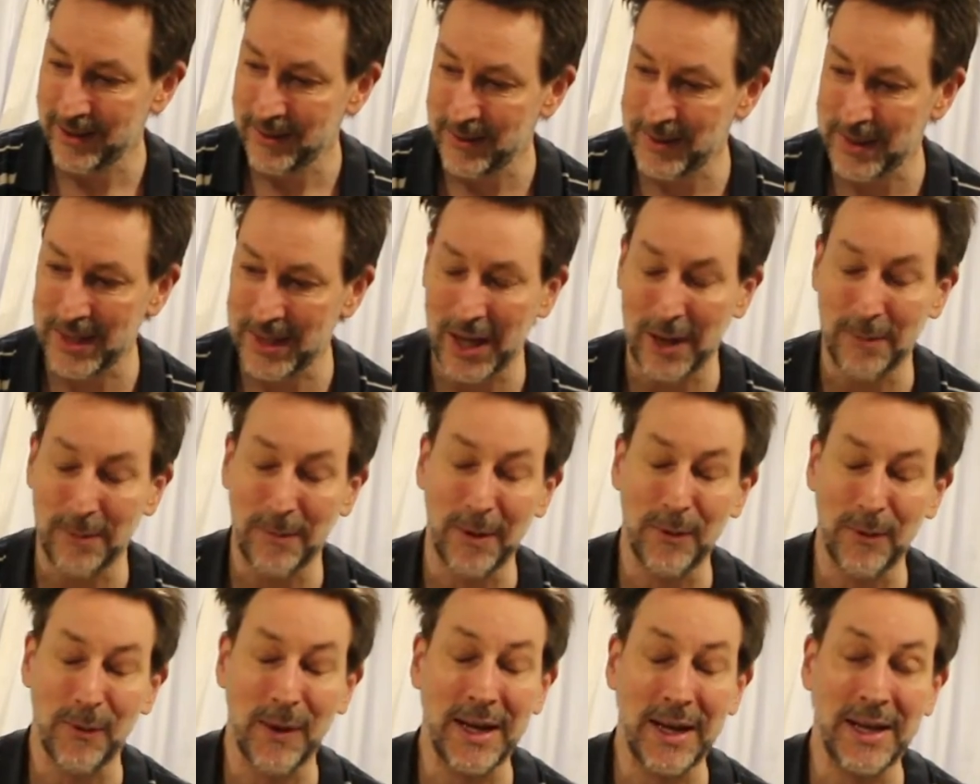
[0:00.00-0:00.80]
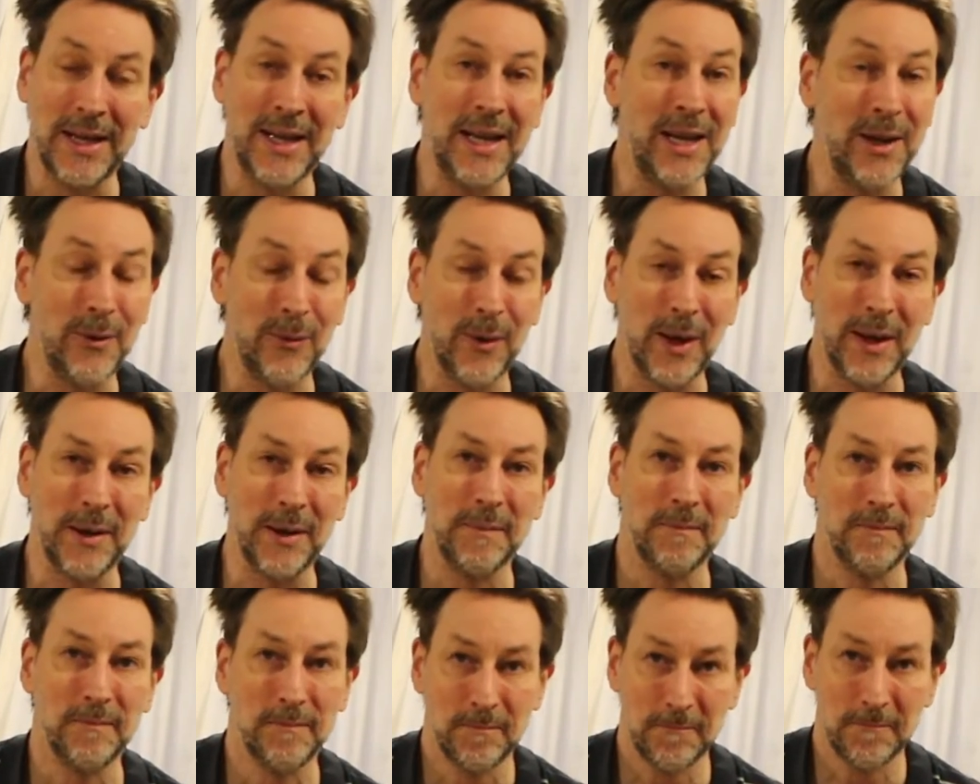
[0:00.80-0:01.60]
with how my right knee went.
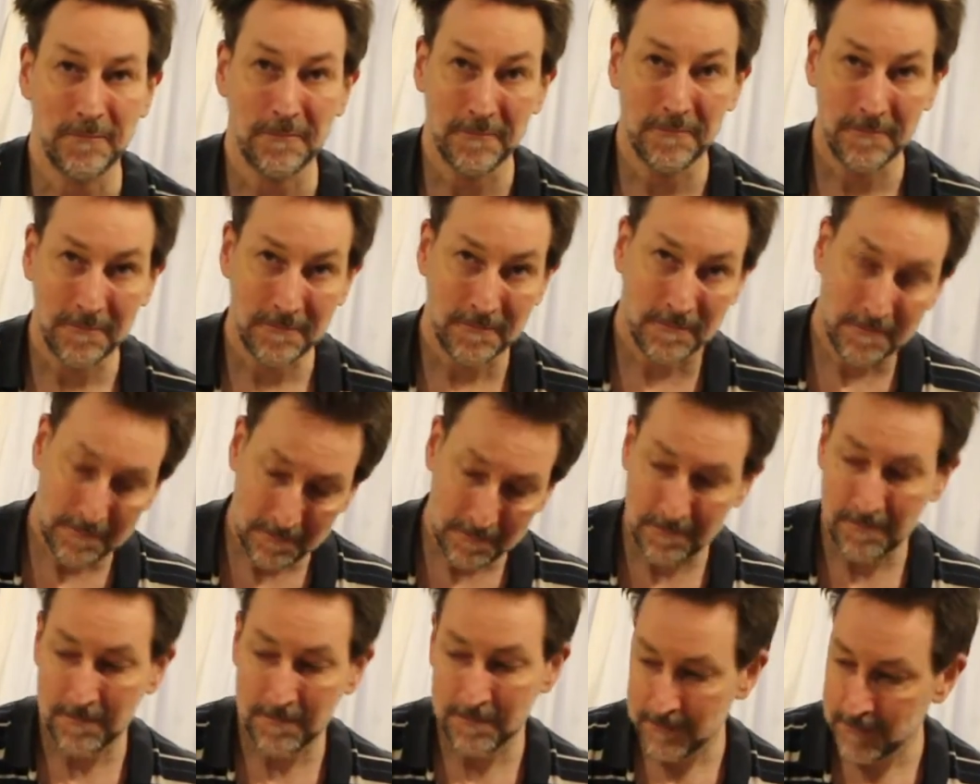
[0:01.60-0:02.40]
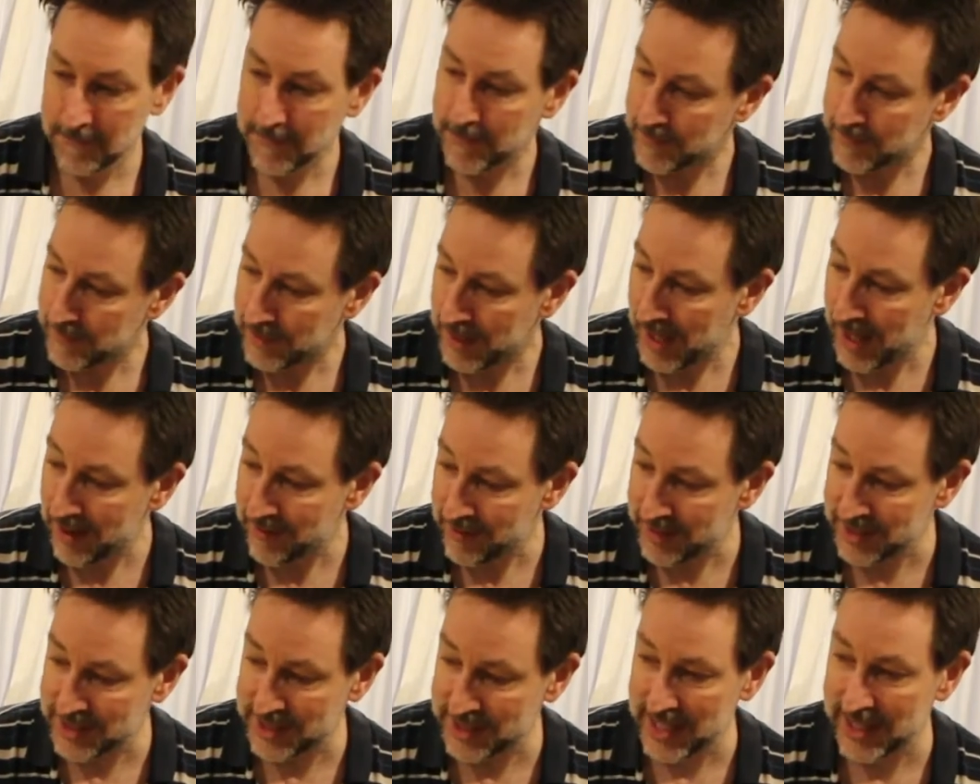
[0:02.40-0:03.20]

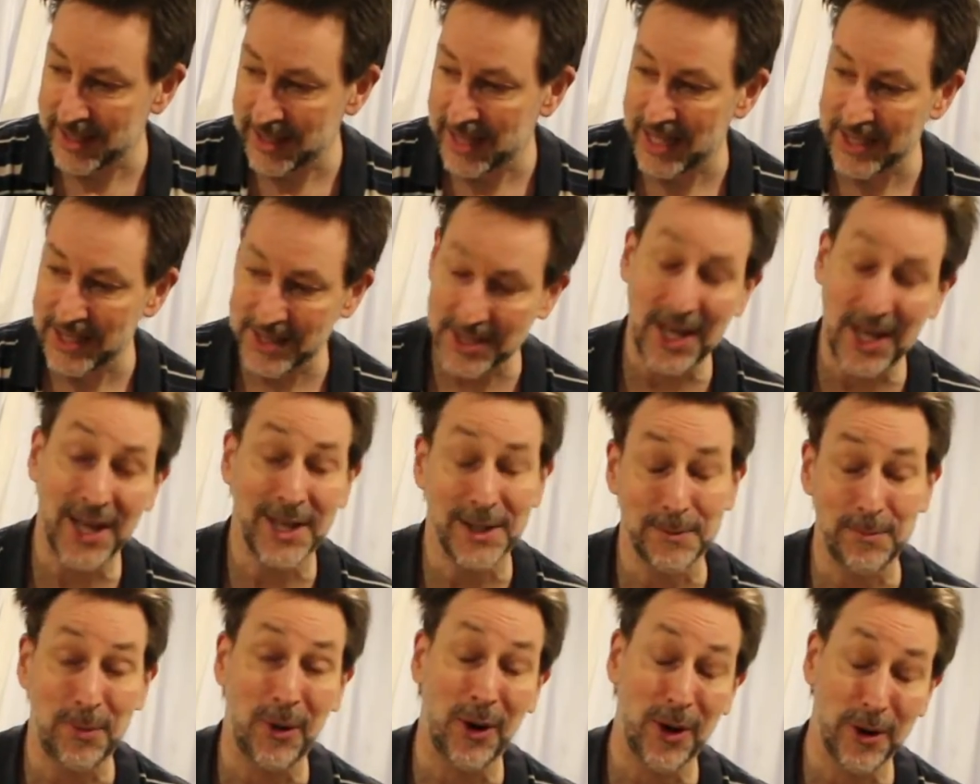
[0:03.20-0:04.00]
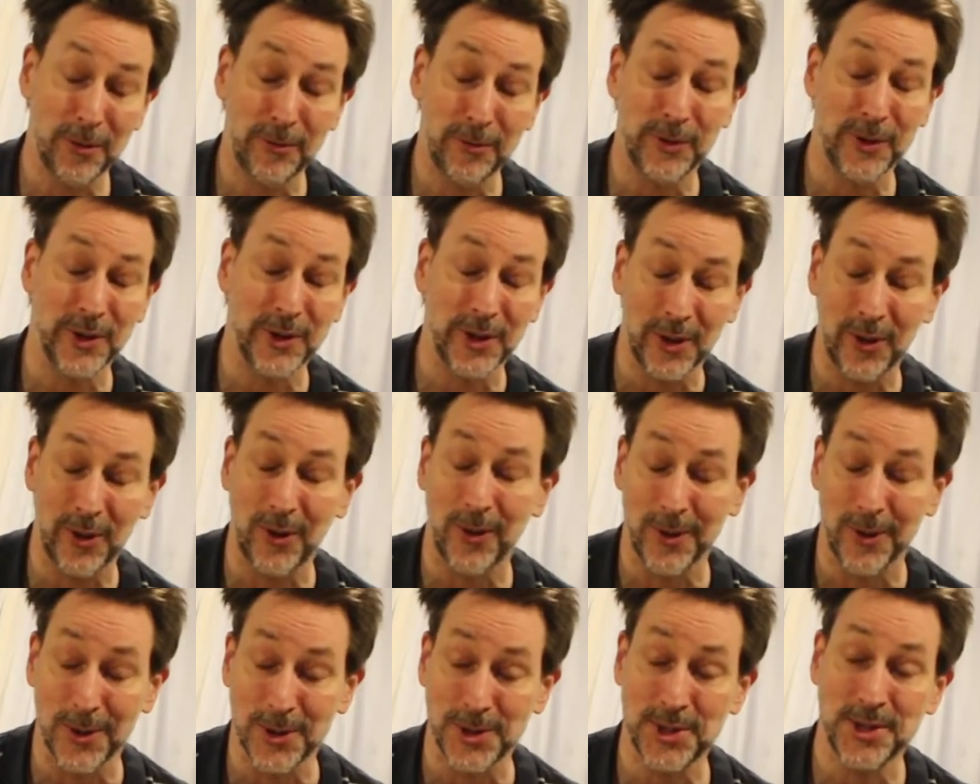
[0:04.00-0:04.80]
Having said that, it's kind of par for the
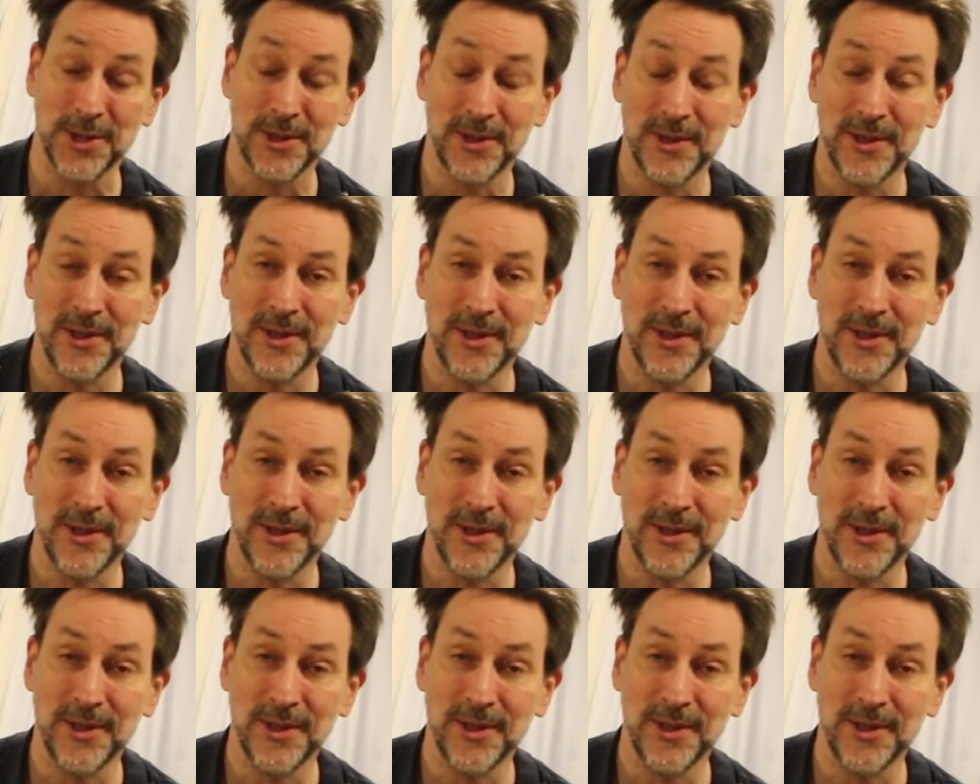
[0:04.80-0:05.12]
course.